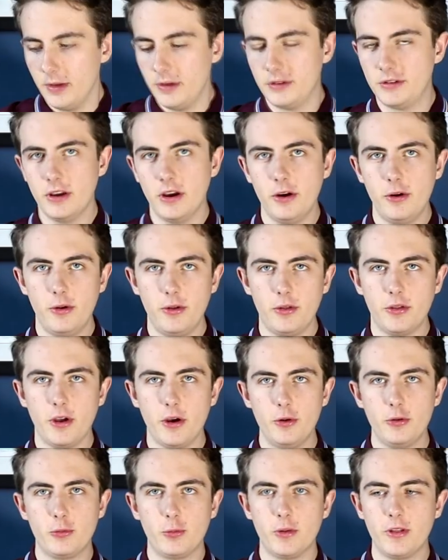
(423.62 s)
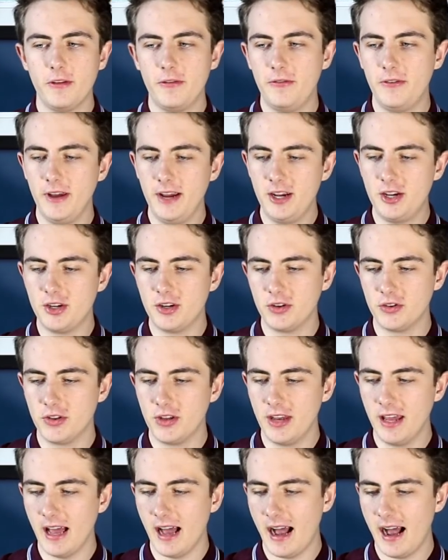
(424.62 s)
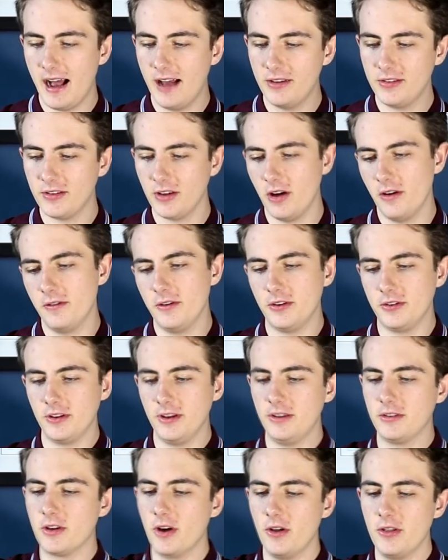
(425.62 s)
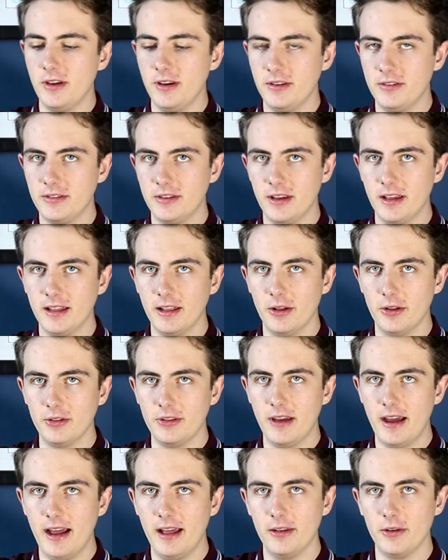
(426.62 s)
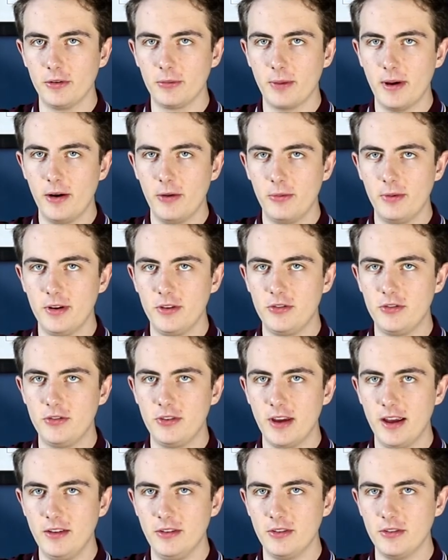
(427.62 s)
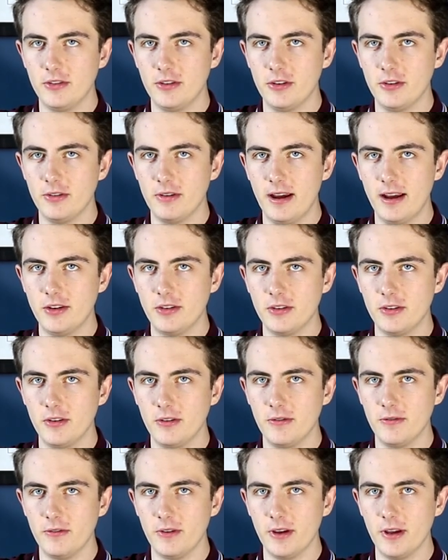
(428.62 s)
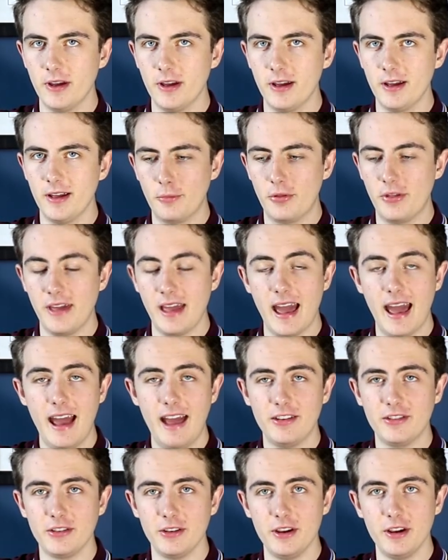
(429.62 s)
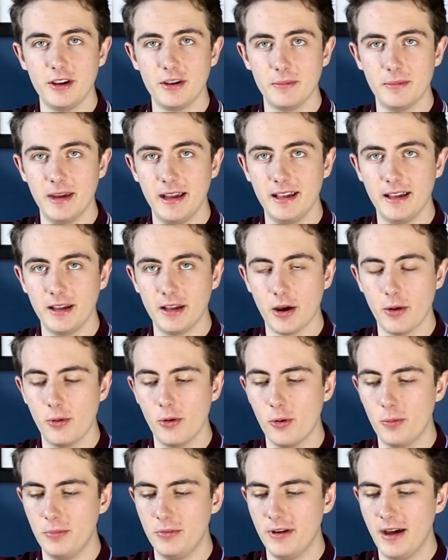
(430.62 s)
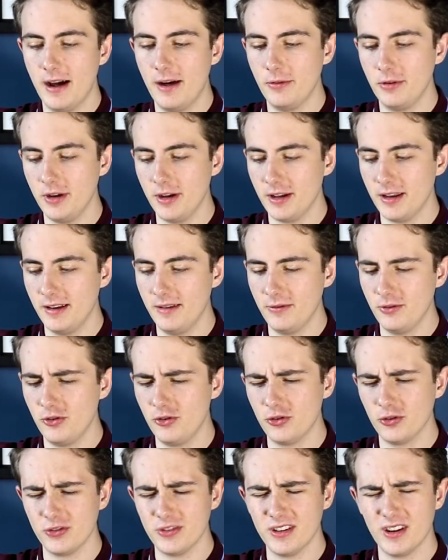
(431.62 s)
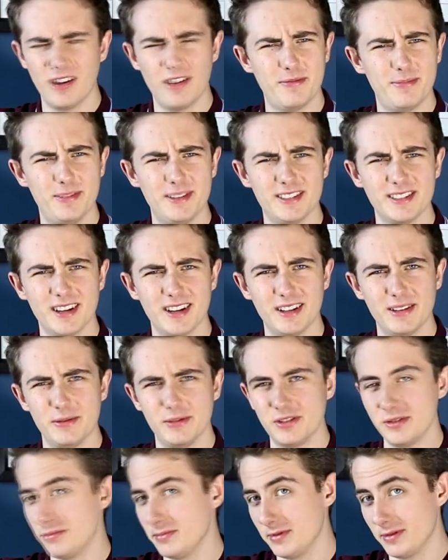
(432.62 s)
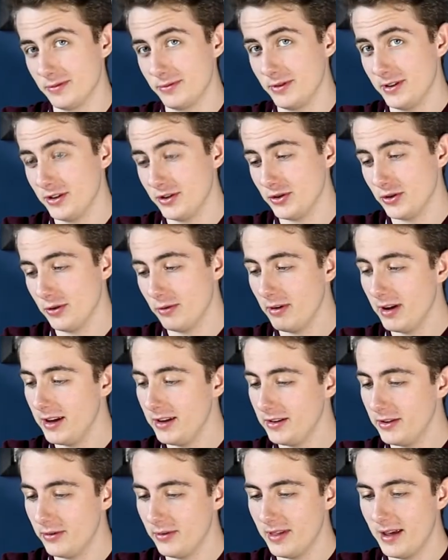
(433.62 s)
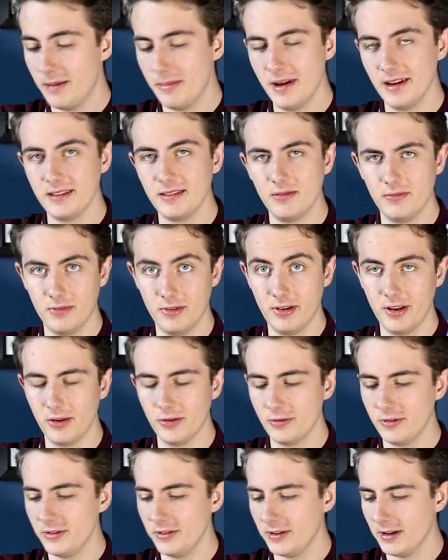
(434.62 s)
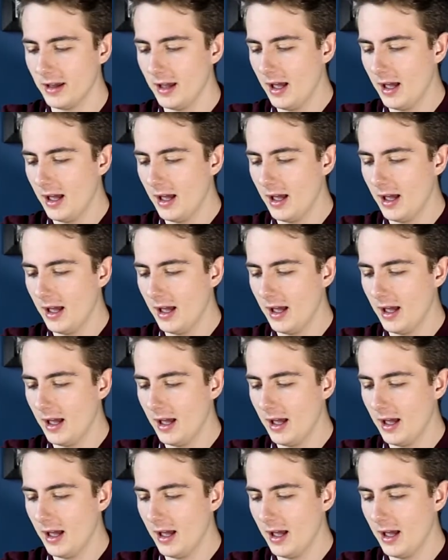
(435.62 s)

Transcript: So those were the features that it has. Obviously it's got this little dial as well, which changes the direction of the air, so you can make it go up, down. You can even shut it off bizarrely, which I'm not quite sure why you're doing. That makes it very noisy.